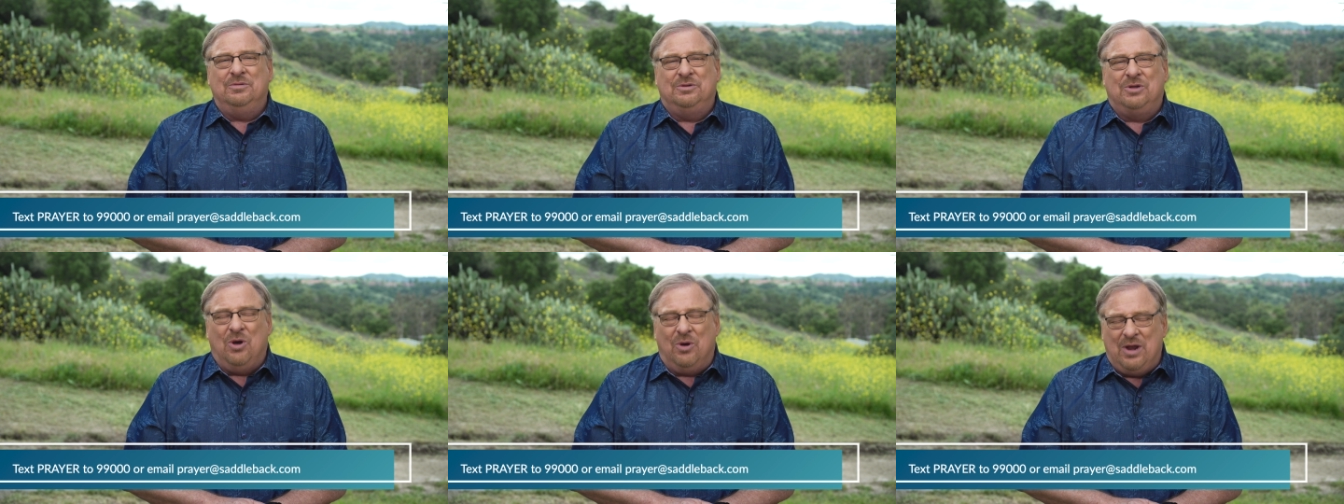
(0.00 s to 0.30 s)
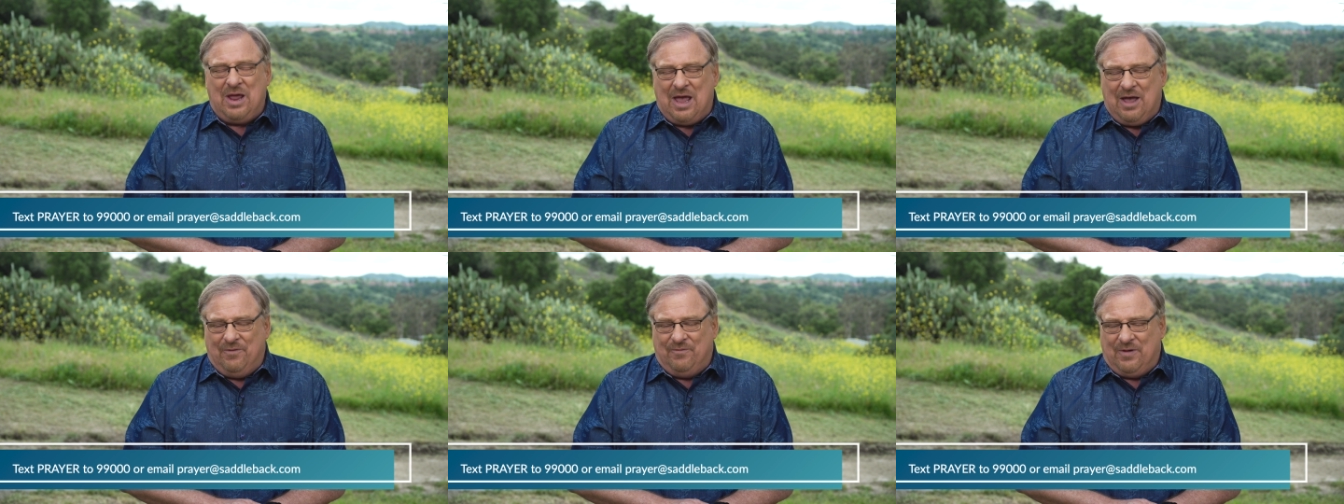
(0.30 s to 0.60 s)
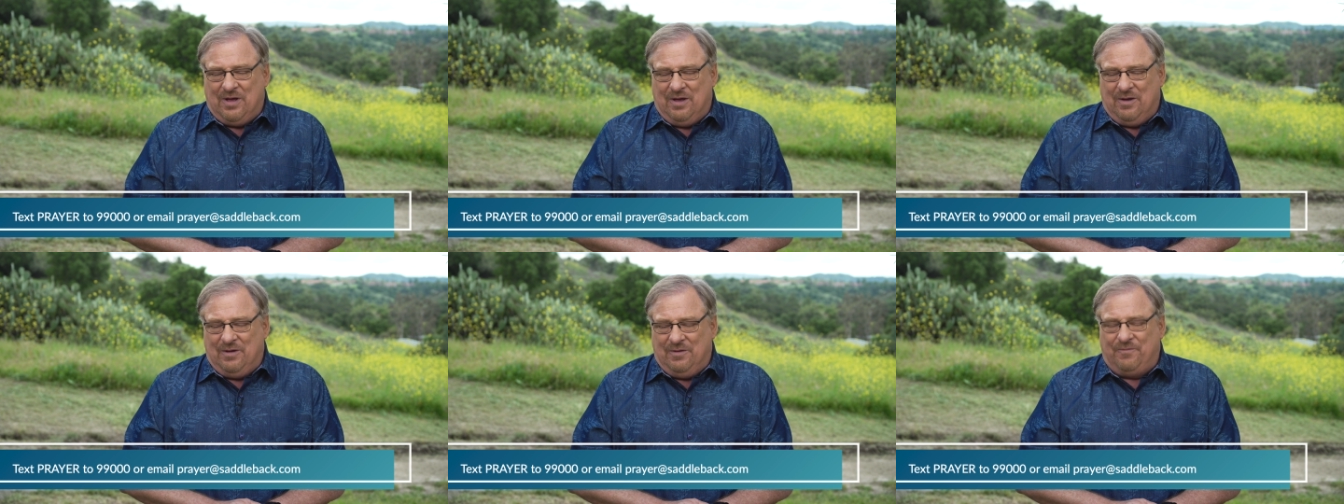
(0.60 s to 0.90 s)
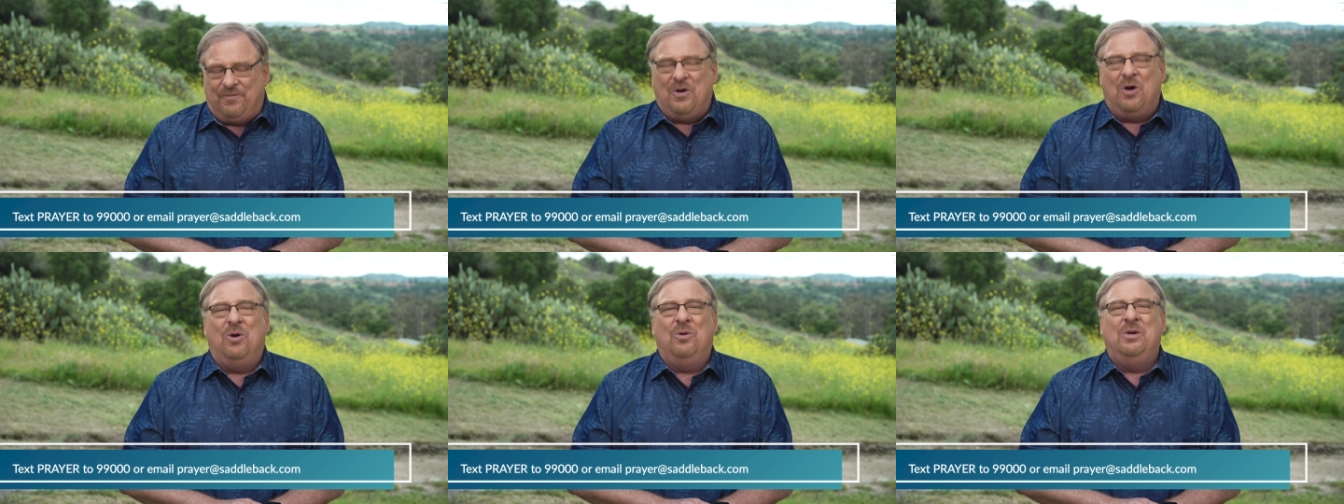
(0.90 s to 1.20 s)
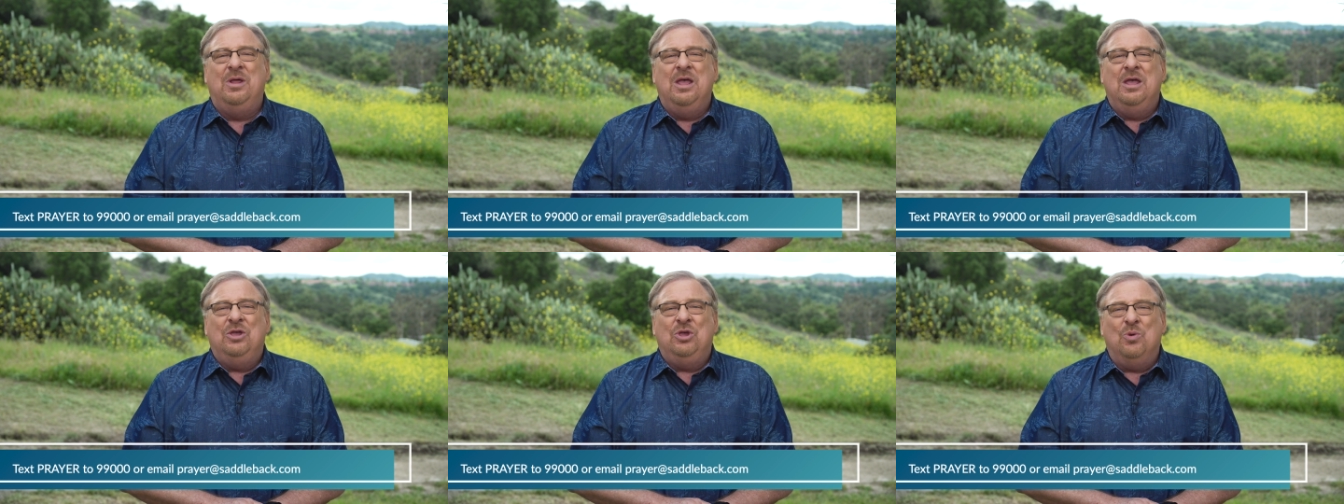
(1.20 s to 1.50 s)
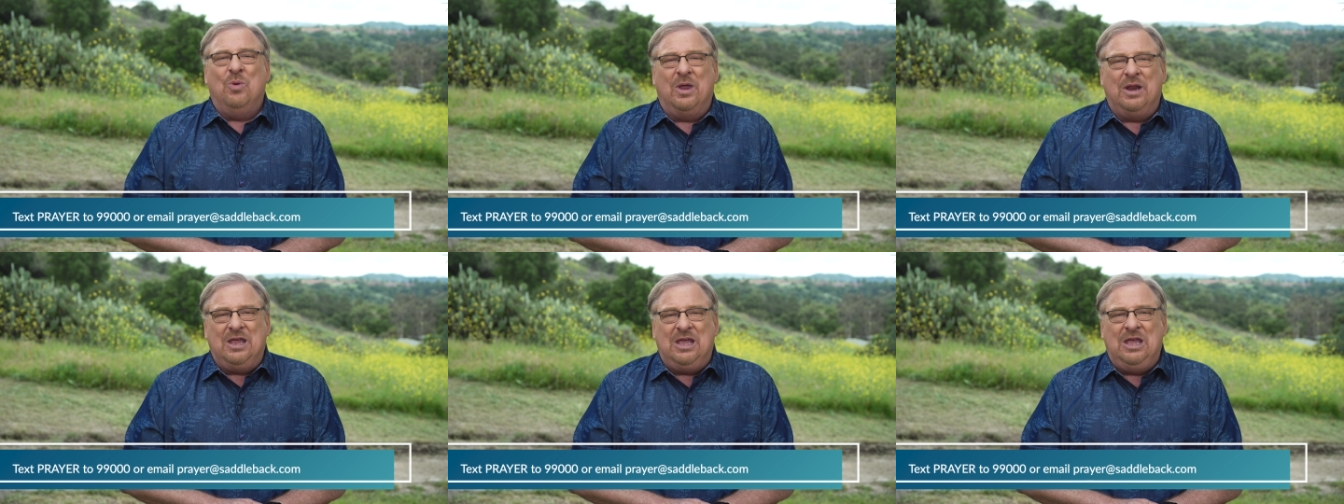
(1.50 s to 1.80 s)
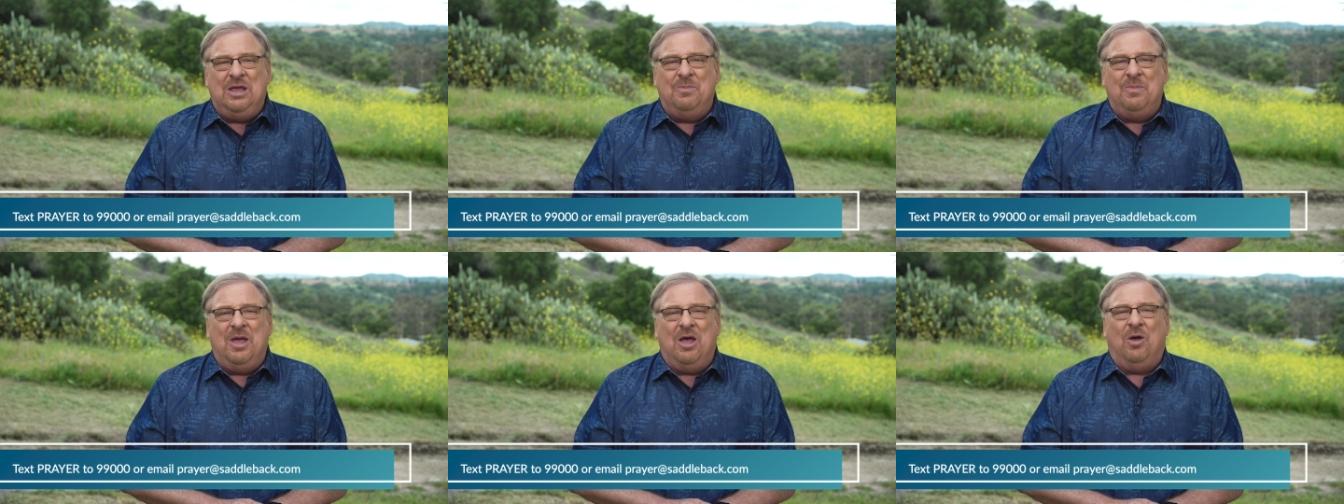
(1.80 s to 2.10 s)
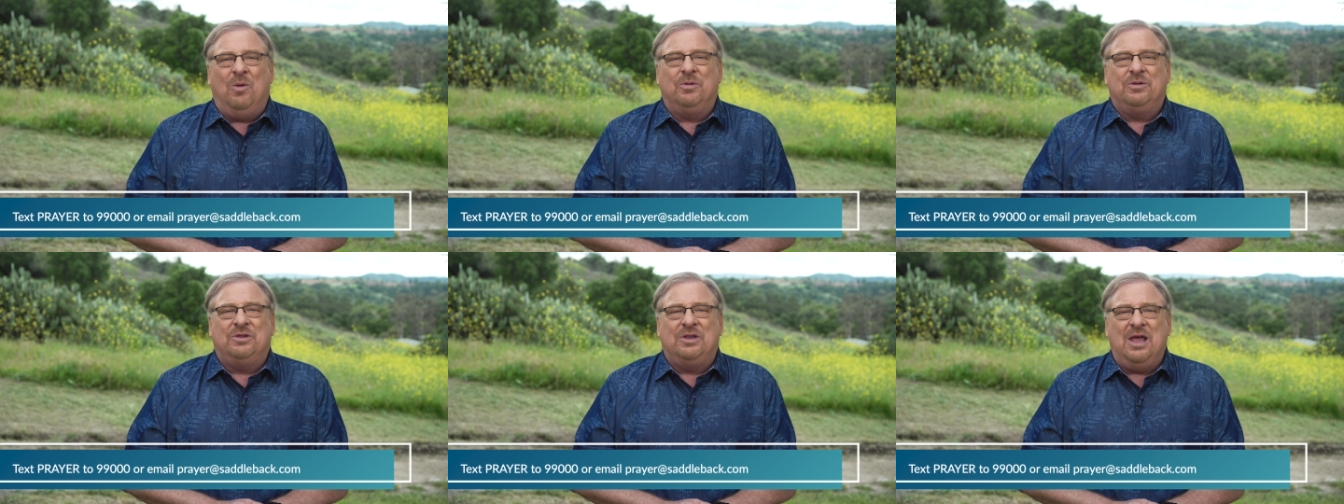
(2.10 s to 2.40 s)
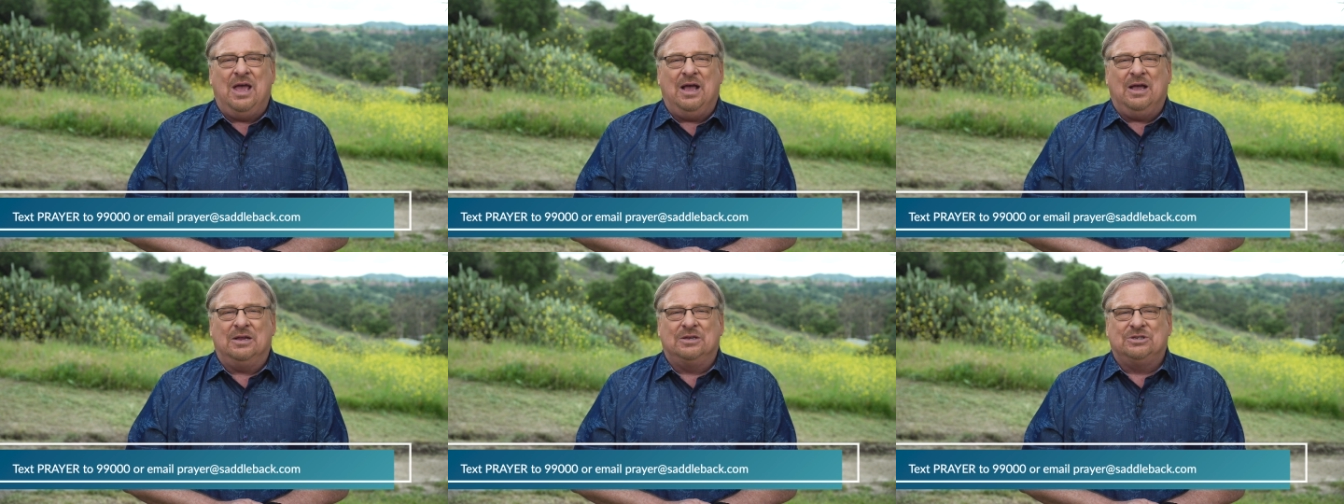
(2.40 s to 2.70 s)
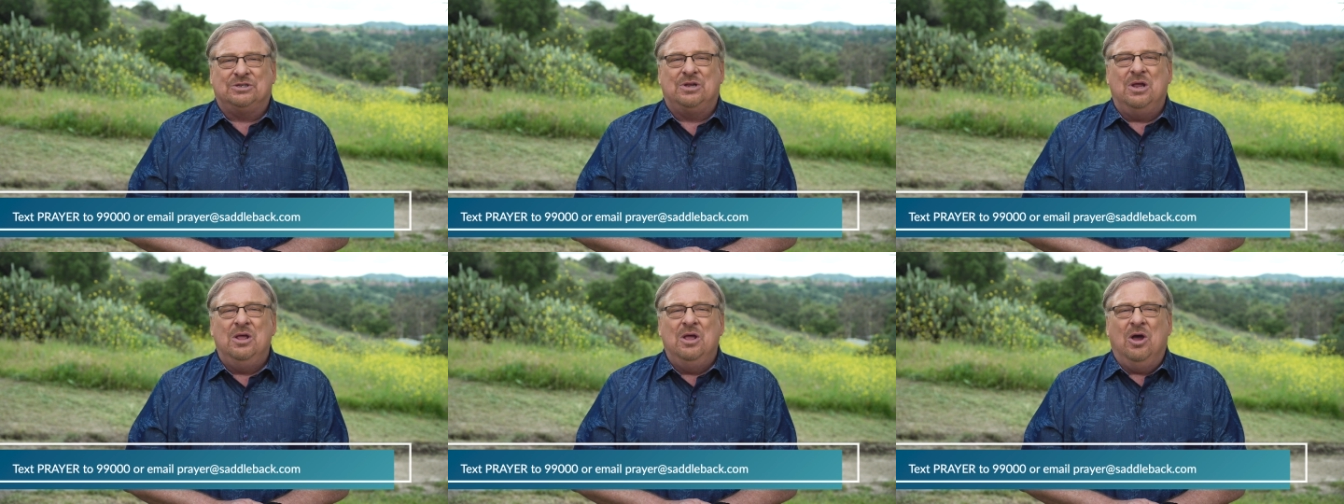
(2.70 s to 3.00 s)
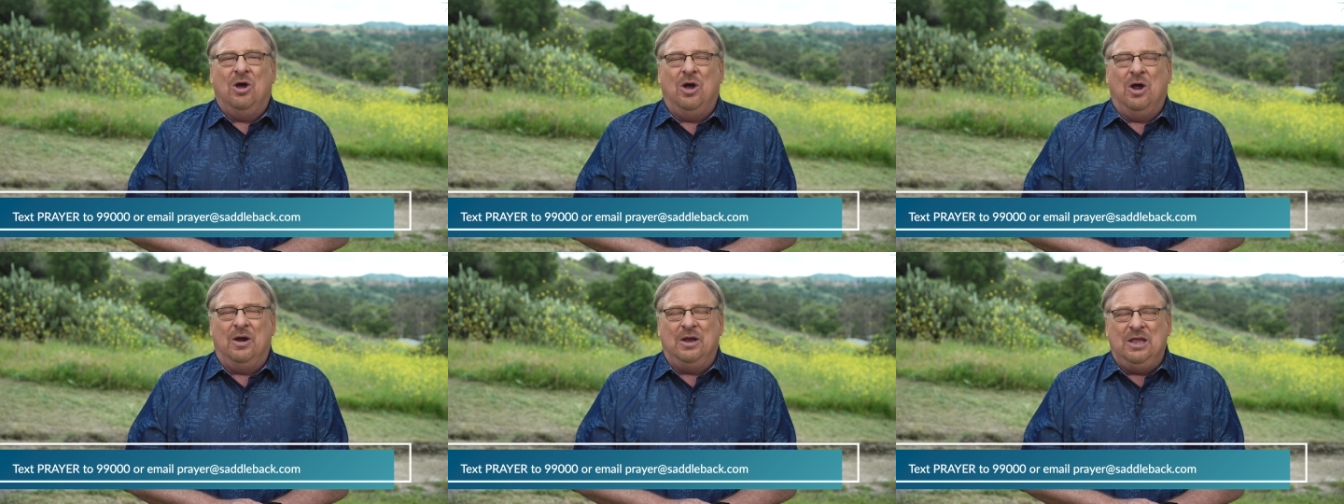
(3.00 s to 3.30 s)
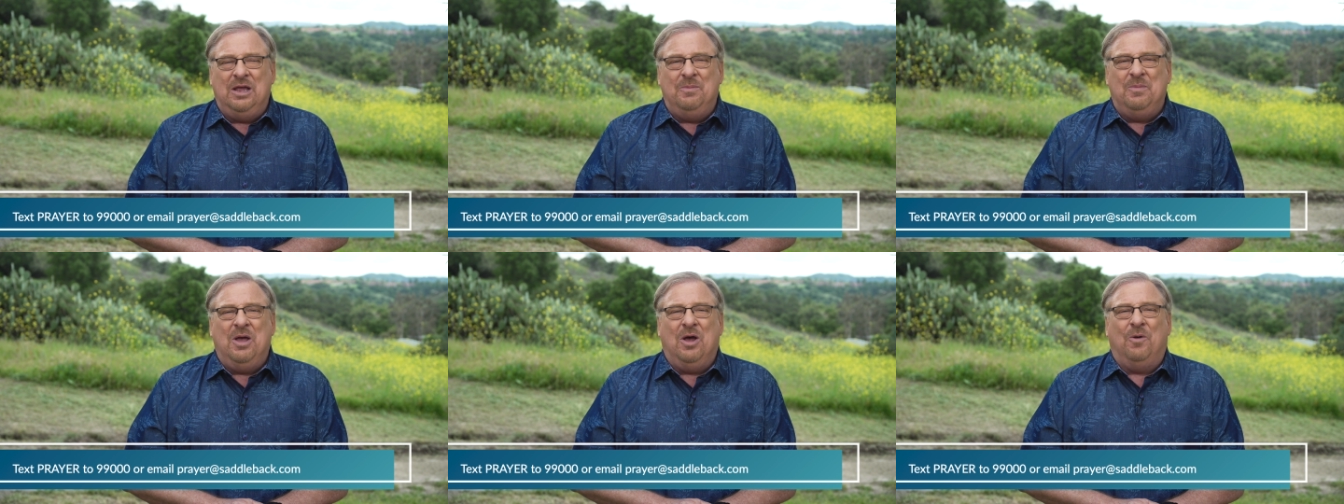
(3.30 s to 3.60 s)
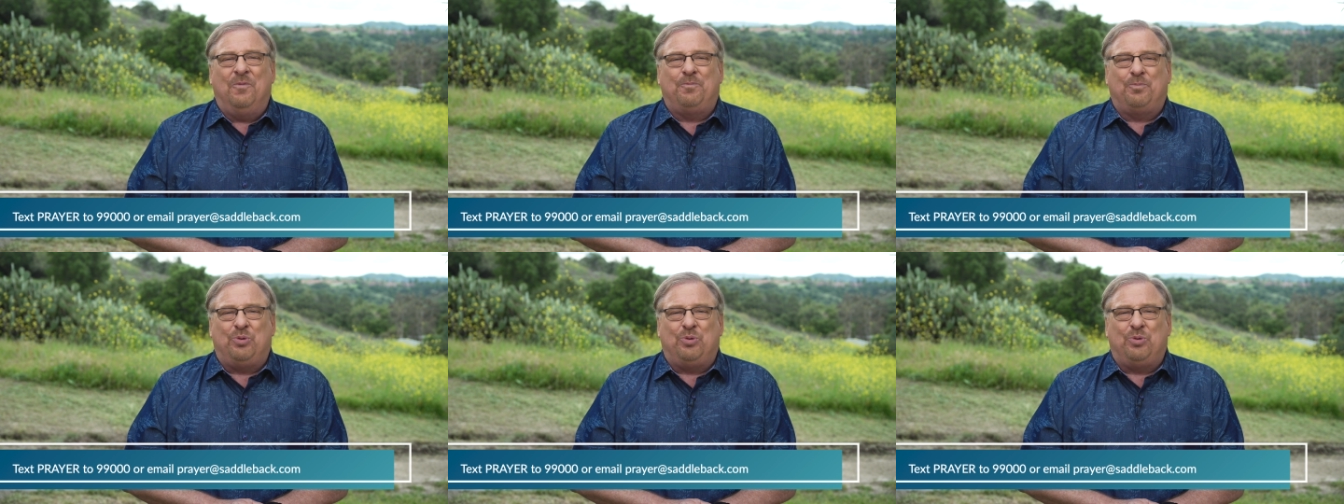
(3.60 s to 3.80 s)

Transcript: don't have a phone, you want to email, text, or email